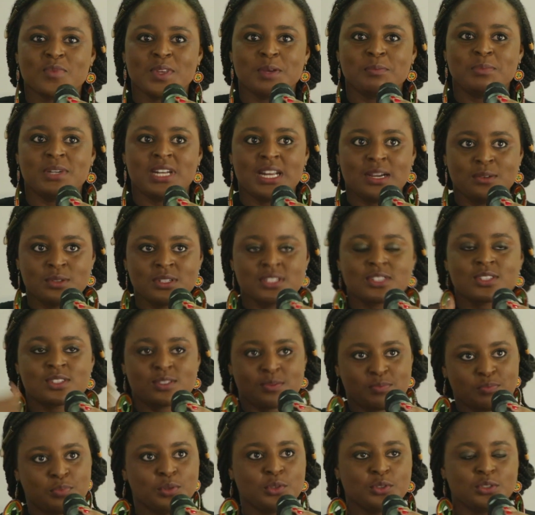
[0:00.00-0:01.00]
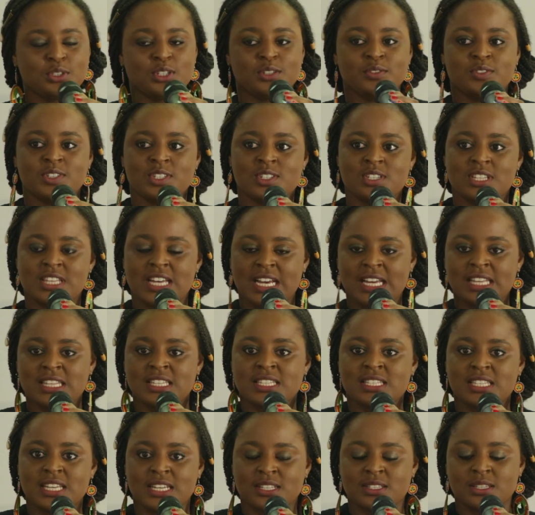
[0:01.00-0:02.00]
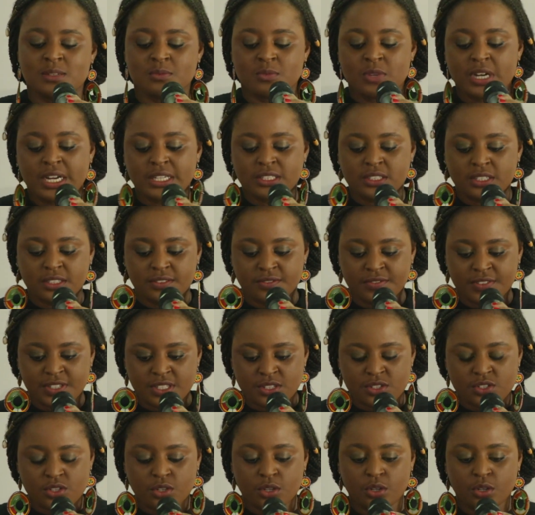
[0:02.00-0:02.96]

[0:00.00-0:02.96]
but I was pulled over to the other side, so I'm quite convinced.